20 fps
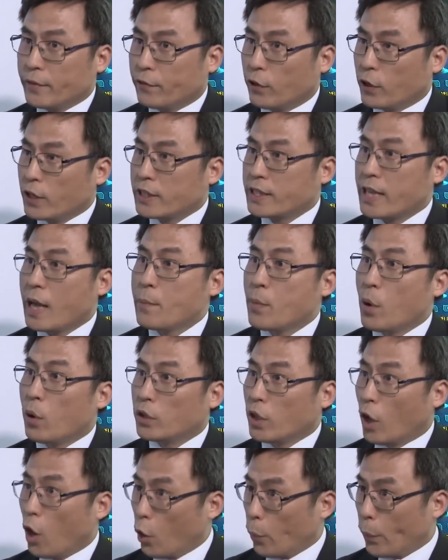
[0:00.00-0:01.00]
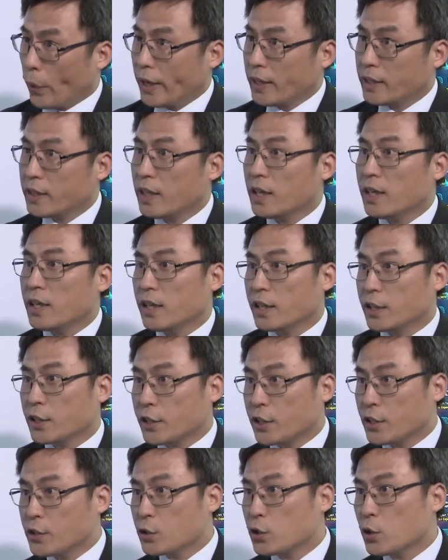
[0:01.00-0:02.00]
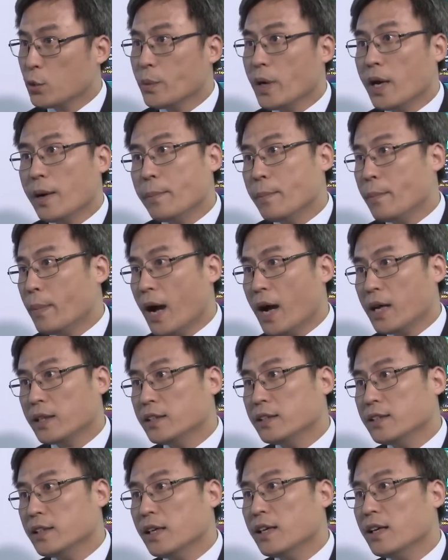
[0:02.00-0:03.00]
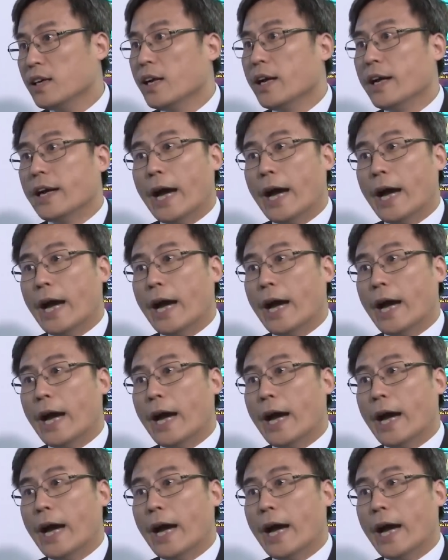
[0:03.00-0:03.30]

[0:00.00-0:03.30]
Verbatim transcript: for example, the operator, consumer, partner,